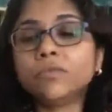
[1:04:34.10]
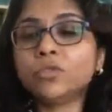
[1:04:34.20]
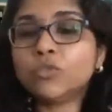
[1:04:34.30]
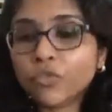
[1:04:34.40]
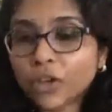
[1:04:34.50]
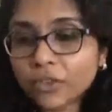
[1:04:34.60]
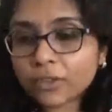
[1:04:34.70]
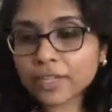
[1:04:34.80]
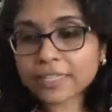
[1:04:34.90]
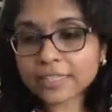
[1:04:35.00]
to further
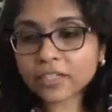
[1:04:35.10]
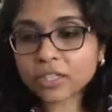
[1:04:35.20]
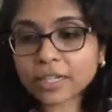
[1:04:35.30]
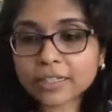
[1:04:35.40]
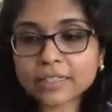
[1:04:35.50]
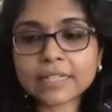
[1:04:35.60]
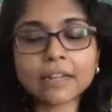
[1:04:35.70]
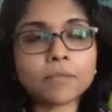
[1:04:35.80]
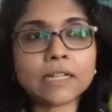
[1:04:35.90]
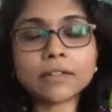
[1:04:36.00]
research and
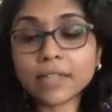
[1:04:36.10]
understand better.